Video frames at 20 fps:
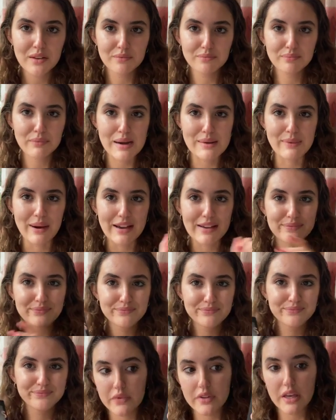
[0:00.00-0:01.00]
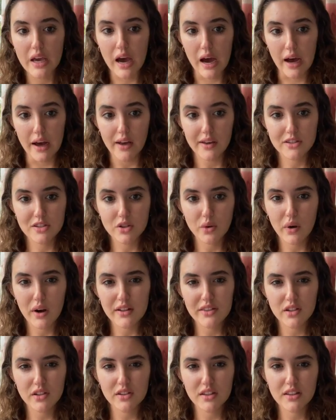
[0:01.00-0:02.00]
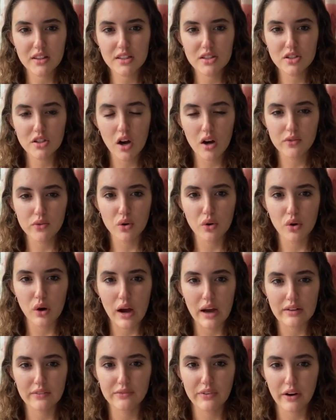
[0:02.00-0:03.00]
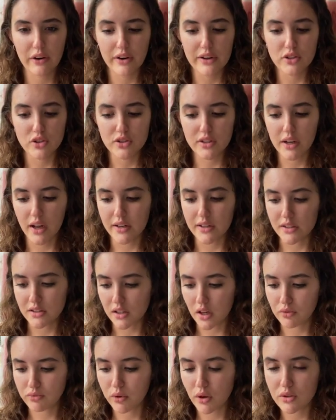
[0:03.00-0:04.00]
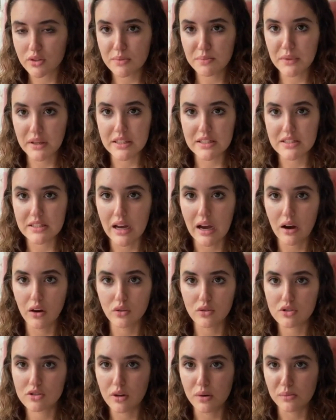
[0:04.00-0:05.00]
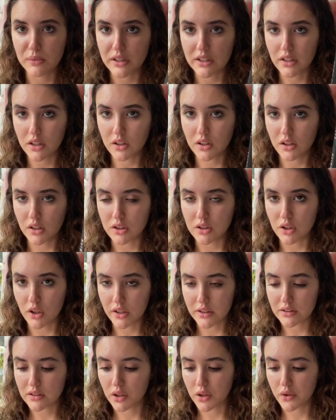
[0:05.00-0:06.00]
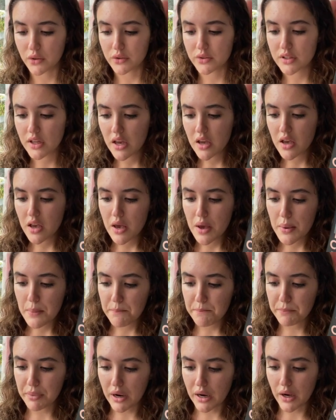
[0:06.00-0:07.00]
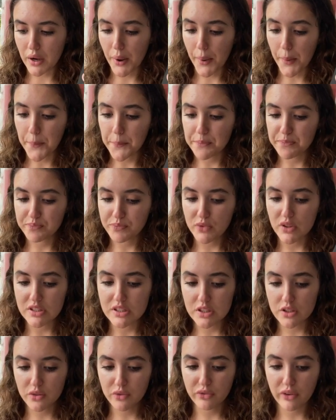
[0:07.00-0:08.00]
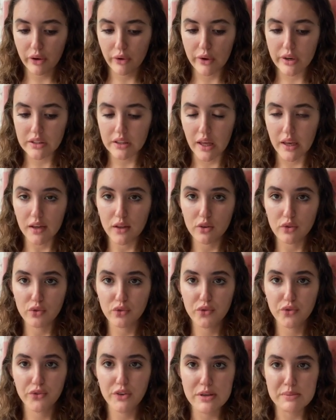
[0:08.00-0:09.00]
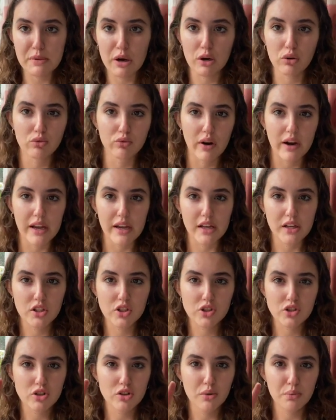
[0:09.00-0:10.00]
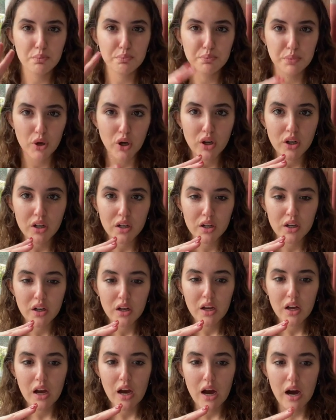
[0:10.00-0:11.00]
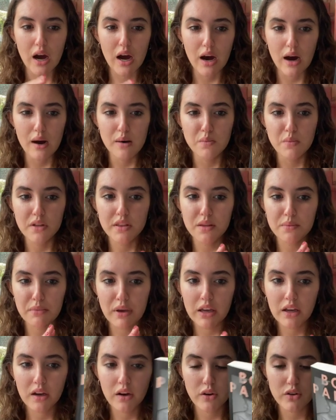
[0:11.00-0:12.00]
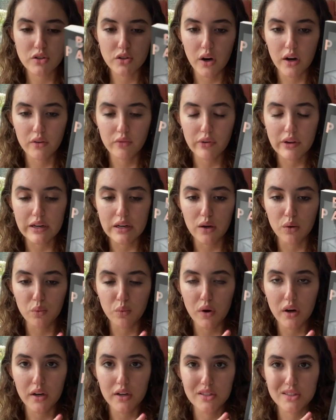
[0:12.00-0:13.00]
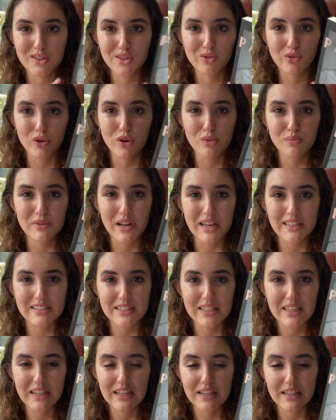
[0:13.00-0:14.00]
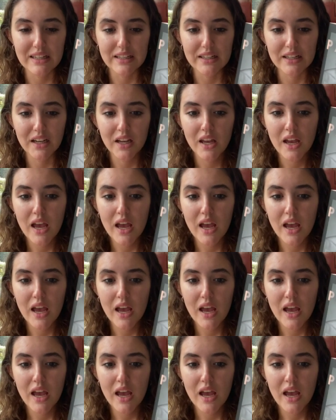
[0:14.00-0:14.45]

bye-bye. Yeah, so I thought that this novel had very interesting ideas. I wrote some things down, so I'm like gonna look at those. But this is a very like female rage book. The main character, Irina, was groomed as a kid,